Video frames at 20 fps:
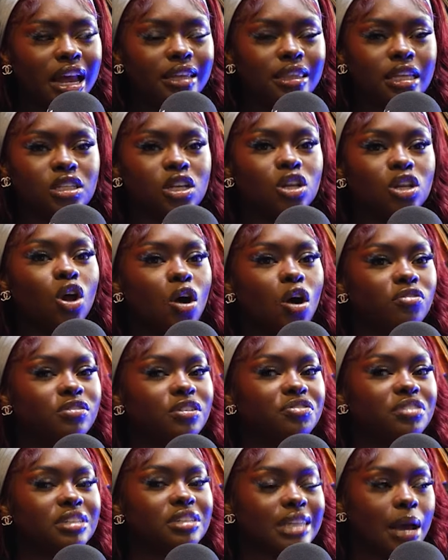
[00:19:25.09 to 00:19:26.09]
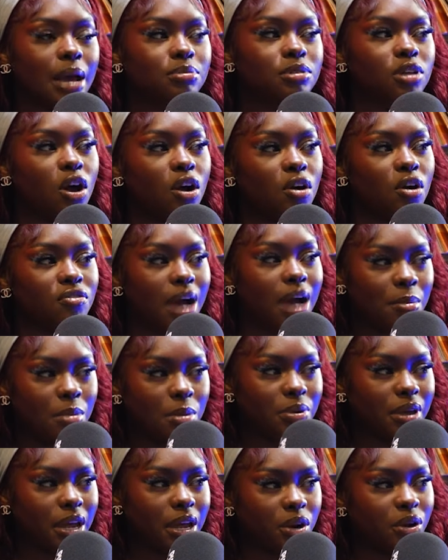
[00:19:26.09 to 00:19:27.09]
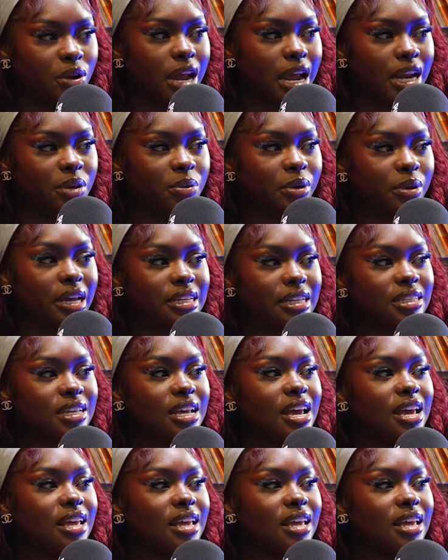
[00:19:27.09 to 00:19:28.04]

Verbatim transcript: like there's a lot of different types of Ama Piano in anyways.